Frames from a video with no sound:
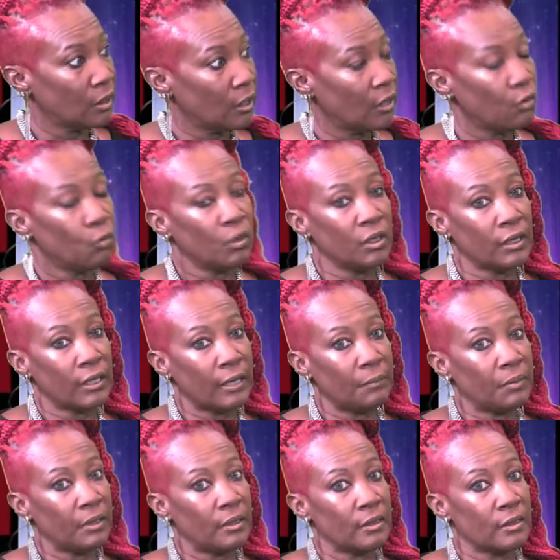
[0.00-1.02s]
And with
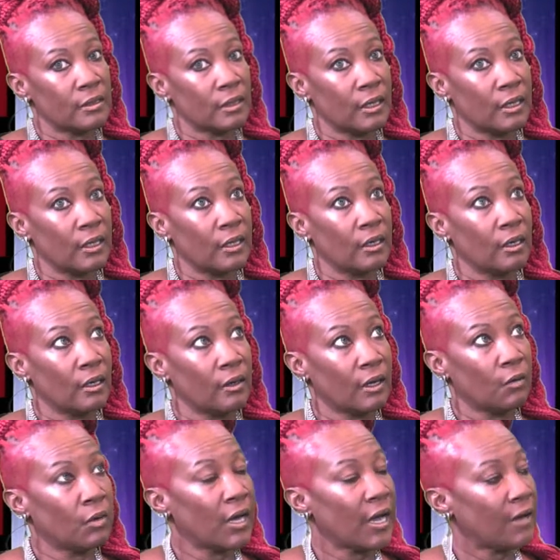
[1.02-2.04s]
that being said,
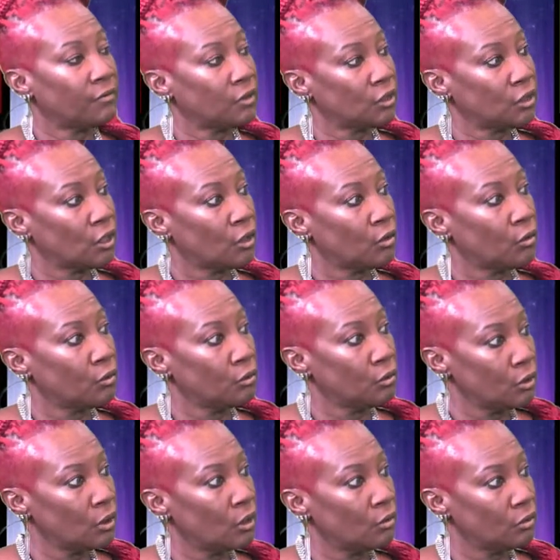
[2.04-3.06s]
they will have to show,
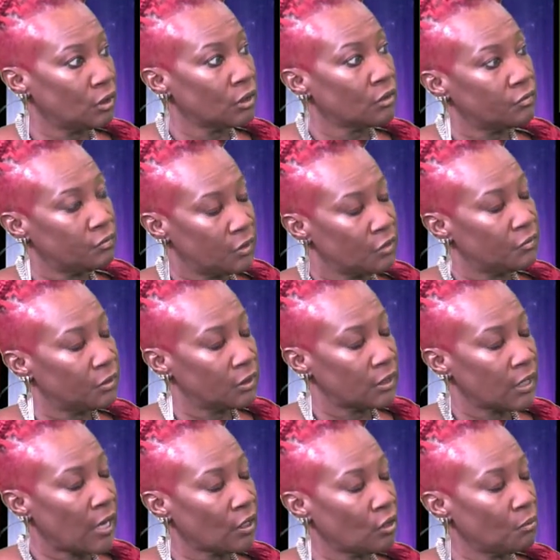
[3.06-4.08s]
different
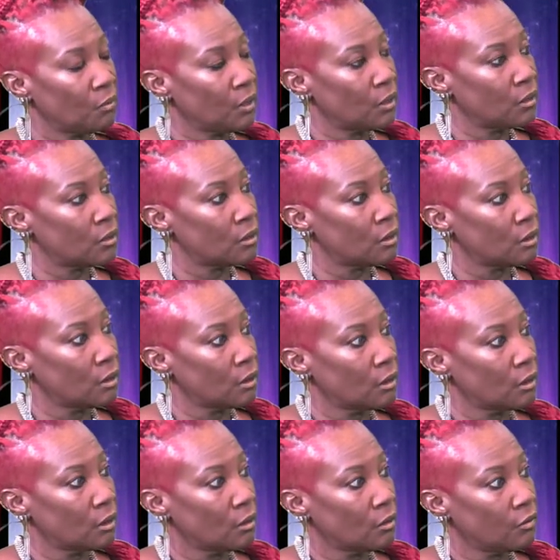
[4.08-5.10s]
documents
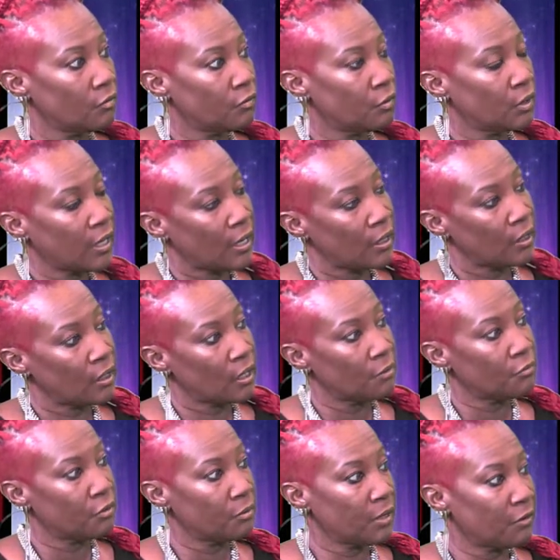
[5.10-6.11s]
for that to
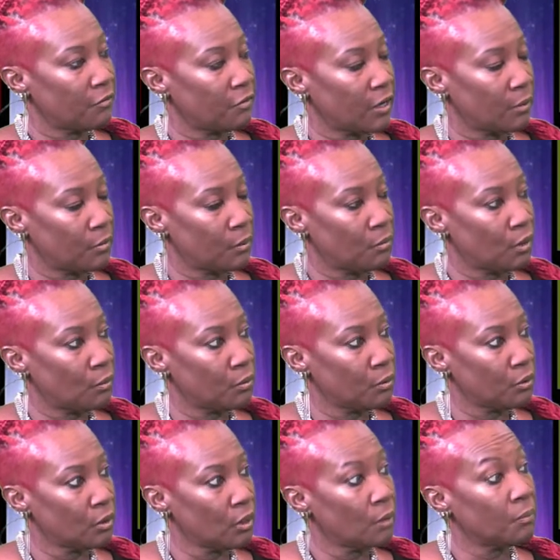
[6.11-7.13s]
come from that family
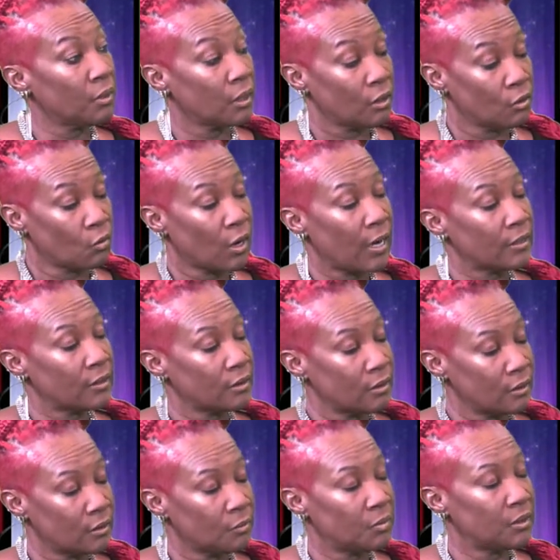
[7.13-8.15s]
member. But otherwise, it
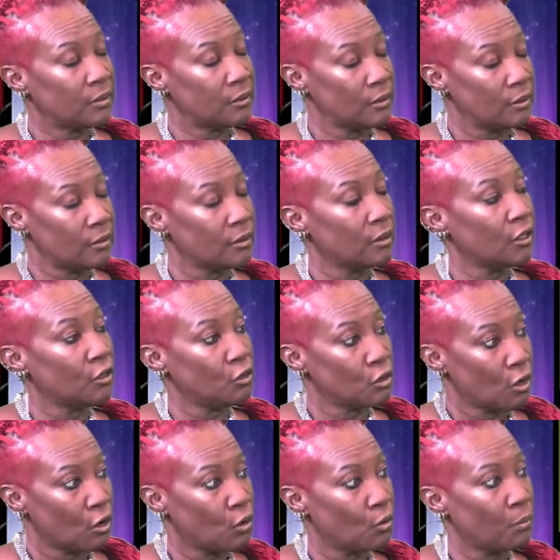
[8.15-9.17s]
needs to be seasoned in
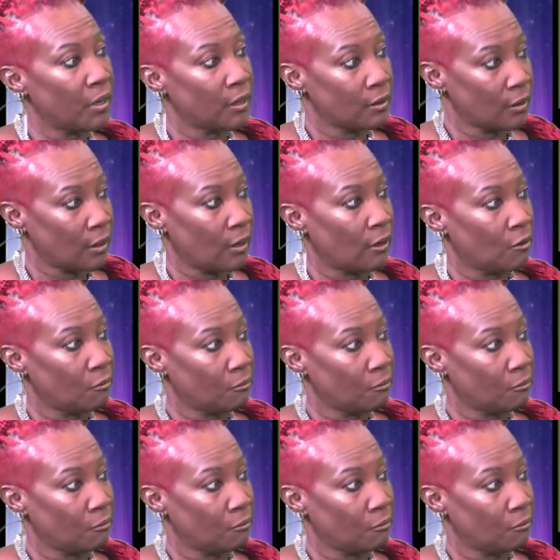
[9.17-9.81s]
your own bank account.